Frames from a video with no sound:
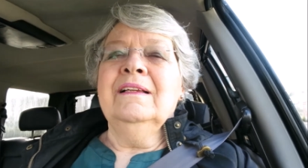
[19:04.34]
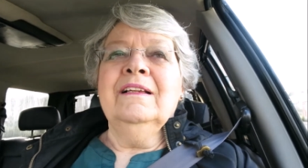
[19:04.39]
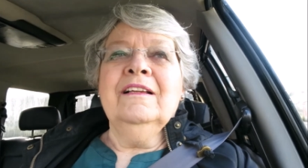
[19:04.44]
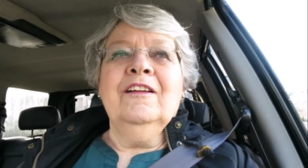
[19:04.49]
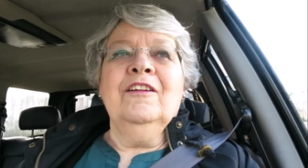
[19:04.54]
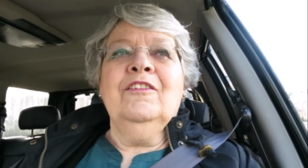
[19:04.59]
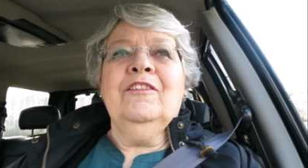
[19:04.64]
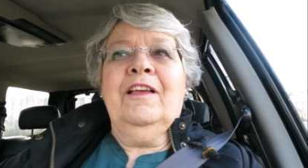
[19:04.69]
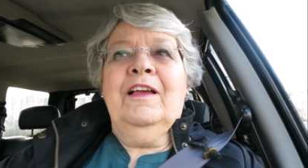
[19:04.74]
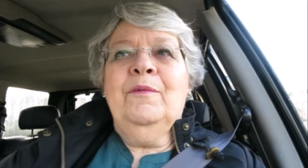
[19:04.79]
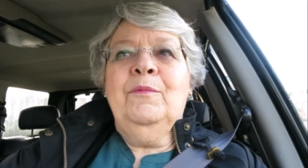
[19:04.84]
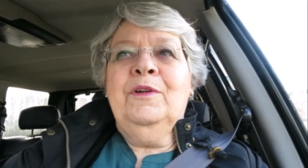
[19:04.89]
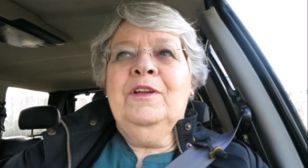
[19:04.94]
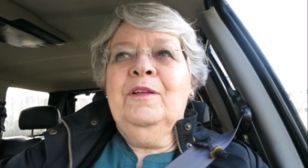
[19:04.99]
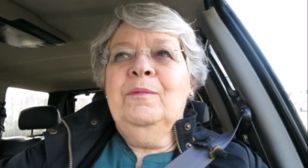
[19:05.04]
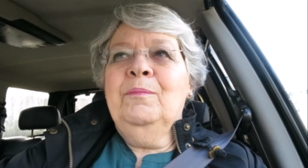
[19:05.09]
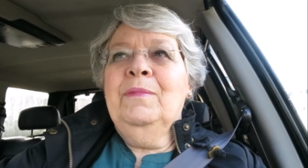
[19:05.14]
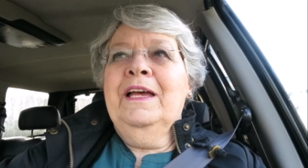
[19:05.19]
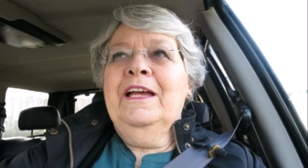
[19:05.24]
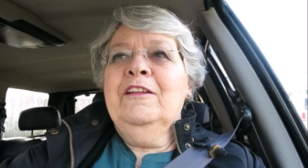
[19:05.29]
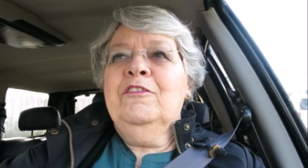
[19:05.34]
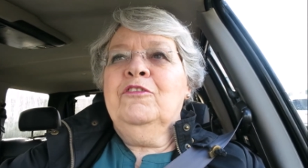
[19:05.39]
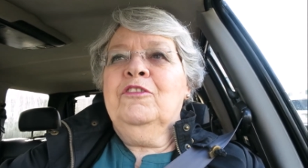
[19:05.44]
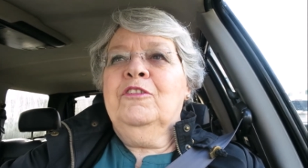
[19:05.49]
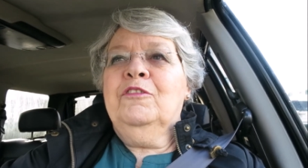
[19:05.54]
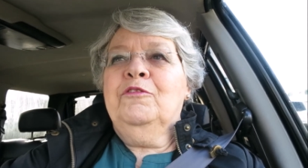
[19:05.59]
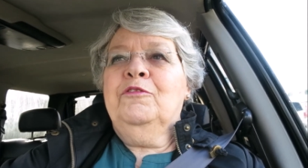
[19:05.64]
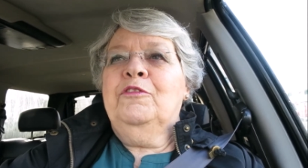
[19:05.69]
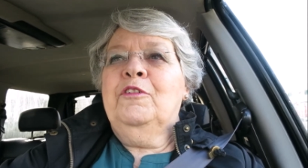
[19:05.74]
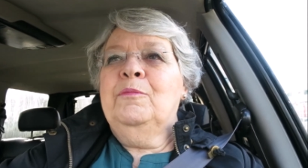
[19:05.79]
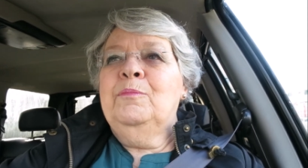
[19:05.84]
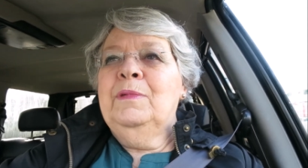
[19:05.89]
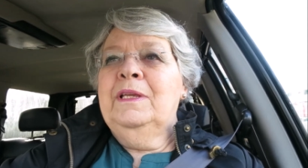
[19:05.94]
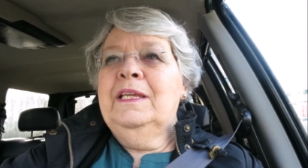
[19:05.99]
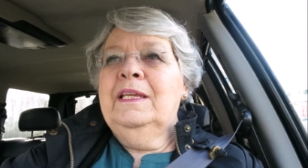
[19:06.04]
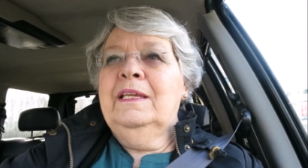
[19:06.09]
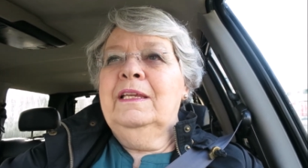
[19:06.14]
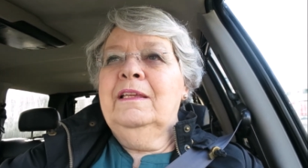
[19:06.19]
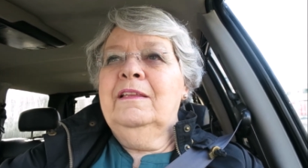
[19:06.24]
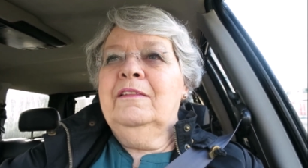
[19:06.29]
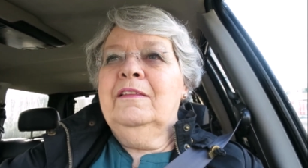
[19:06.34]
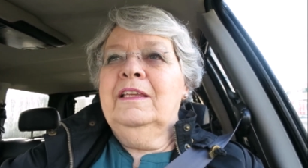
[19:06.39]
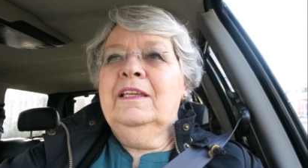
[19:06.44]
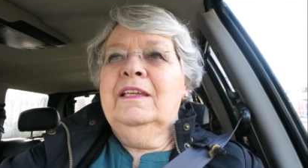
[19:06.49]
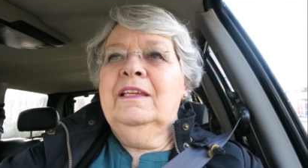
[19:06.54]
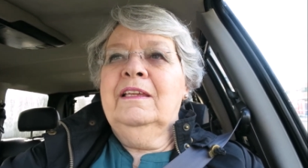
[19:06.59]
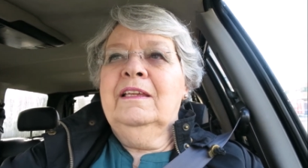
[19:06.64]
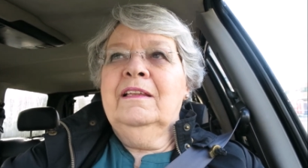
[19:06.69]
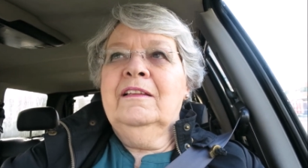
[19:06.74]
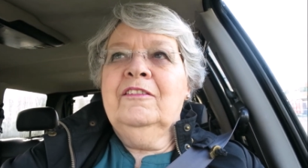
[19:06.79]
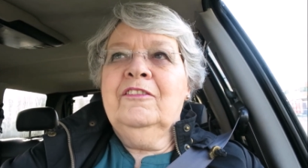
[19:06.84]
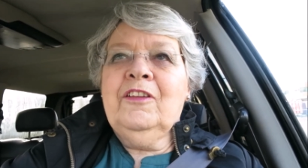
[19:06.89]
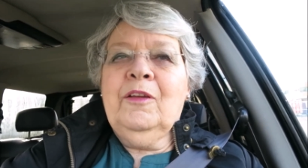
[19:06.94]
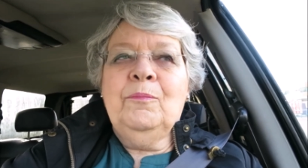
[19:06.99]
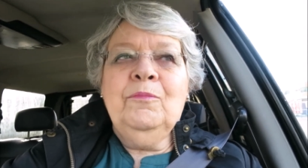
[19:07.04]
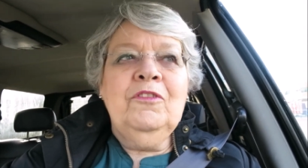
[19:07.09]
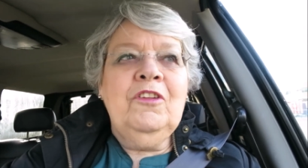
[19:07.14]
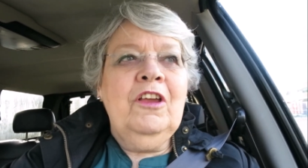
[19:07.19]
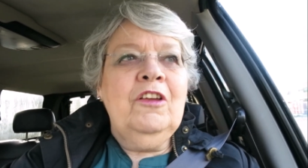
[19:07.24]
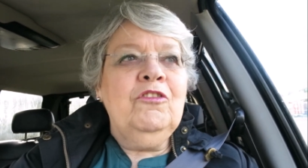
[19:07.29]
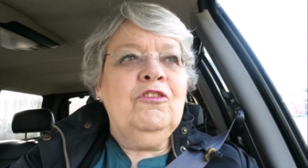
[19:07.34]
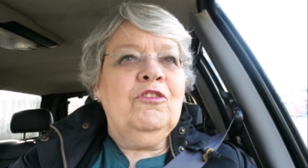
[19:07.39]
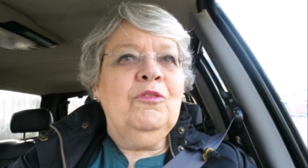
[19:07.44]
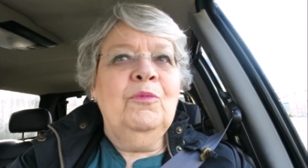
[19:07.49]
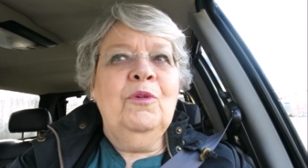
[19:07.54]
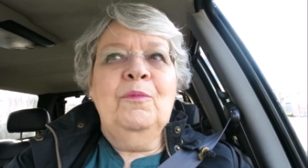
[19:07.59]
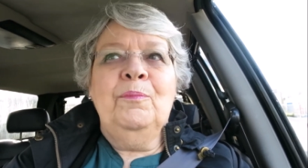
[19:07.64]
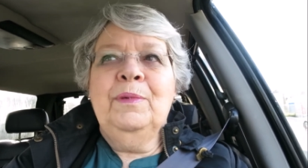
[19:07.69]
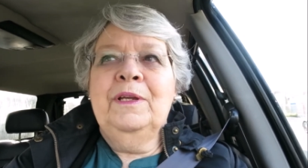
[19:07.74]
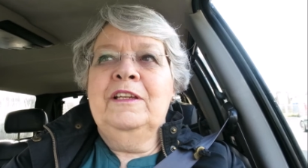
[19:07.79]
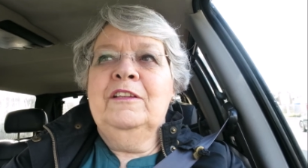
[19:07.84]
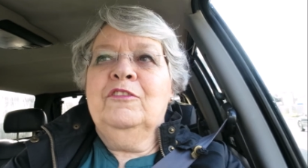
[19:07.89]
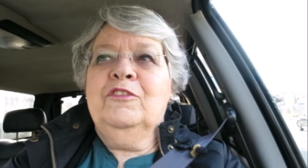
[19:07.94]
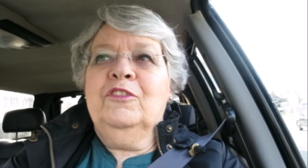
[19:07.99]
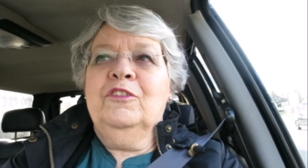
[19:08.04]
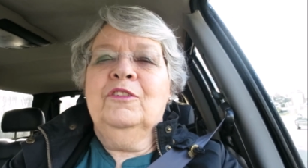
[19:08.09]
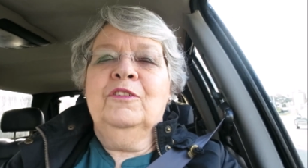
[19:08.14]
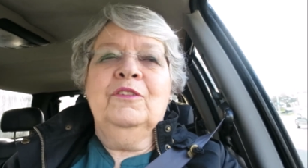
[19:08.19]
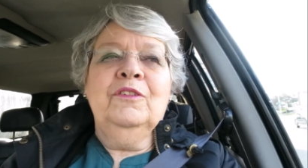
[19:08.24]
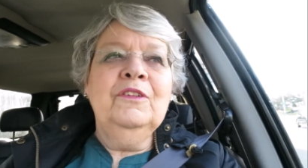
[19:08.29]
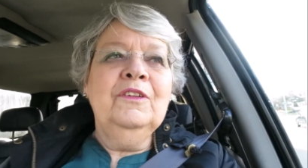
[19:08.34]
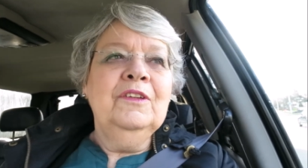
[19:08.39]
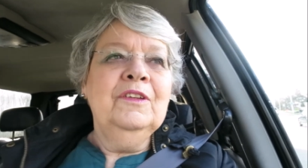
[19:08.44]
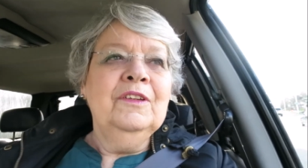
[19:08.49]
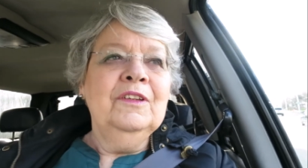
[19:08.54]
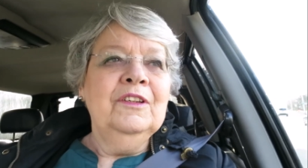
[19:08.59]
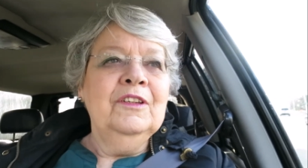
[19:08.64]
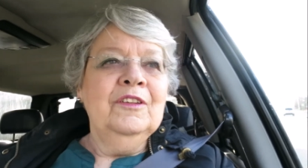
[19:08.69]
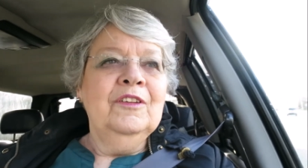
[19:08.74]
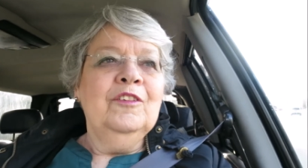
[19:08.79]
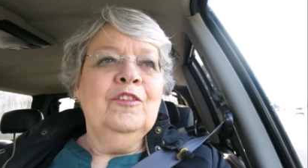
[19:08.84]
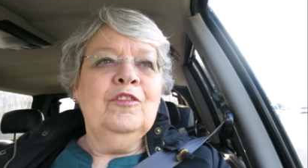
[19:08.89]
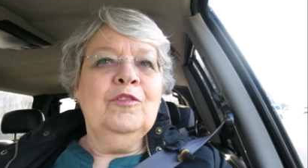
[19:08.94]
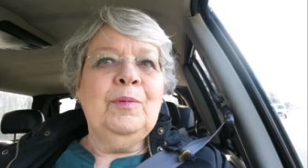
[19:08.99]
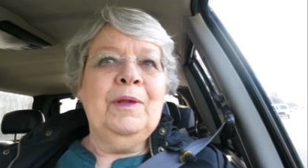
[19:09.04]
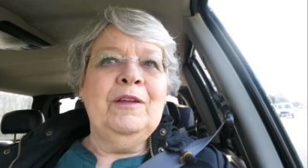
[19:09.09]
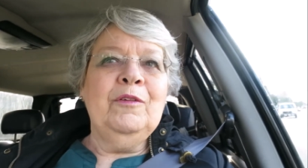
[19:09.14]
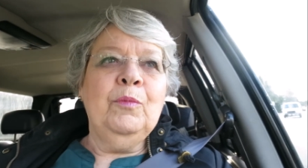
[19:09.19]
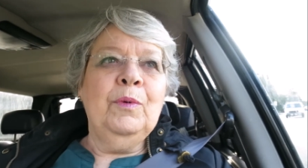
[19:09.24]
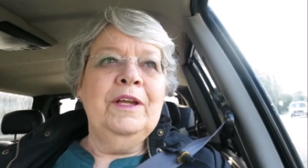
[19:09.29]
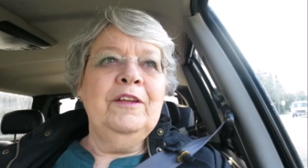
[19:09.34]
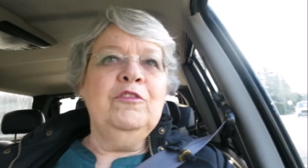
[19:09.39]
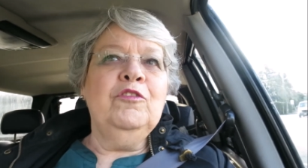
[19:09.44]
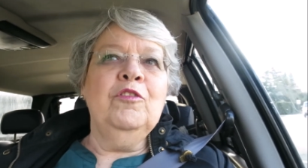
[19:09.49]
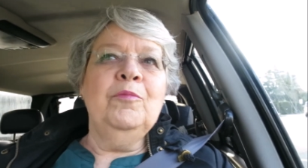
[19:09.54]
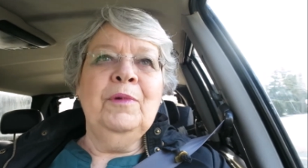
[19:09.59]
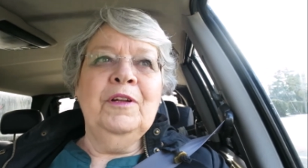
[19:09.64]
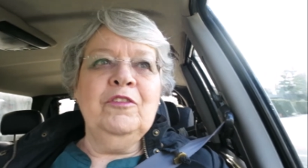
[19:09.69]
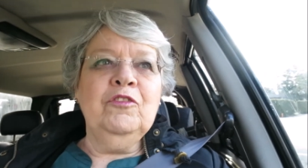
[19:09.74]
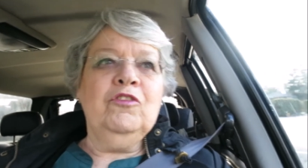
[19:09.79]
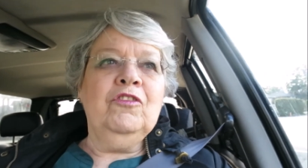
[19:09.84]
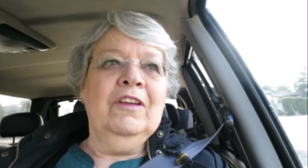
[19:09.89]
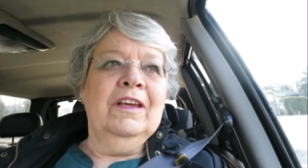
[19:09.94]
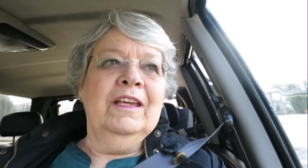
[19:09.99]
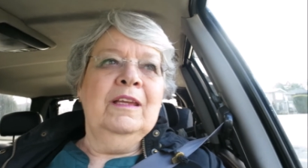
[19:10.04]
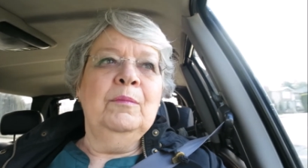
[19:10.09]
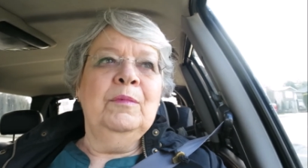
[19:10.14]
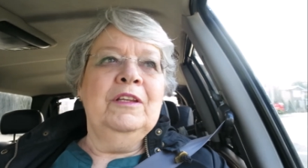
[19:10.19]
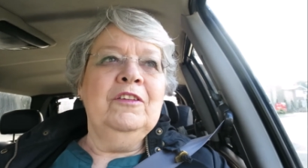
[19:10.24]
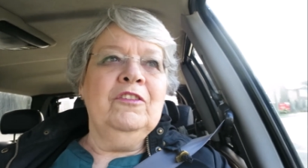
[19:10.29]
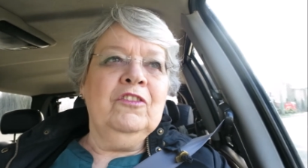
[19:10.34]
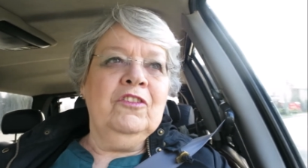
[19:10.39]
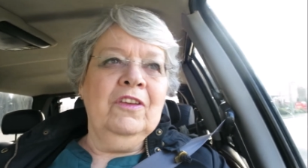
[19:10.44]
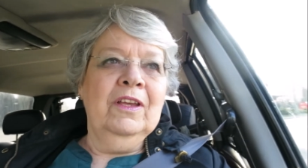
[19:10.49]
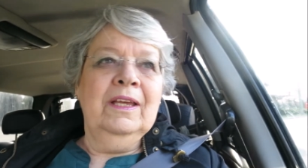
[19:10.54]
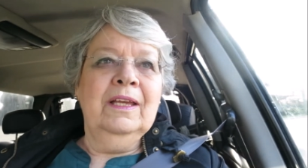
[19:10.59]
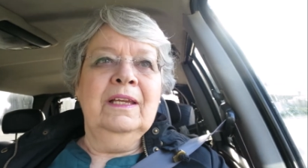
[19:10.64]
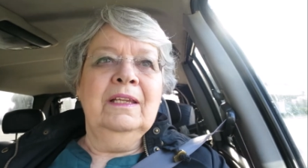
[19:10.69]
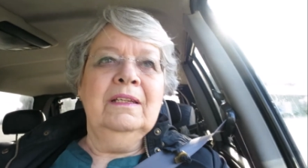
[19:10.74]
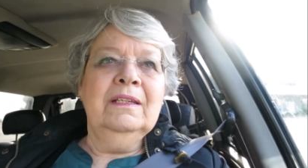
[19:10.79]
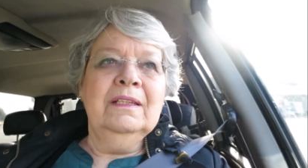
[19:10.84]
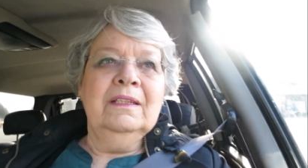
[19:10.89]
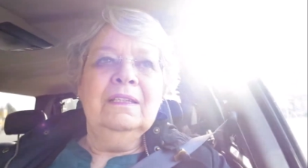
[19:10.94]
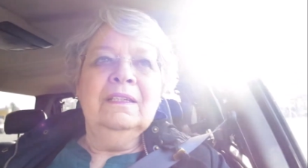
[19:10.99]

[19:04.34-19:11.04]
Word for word: Because I would imagine for me the temptation will be to spend way too much time inside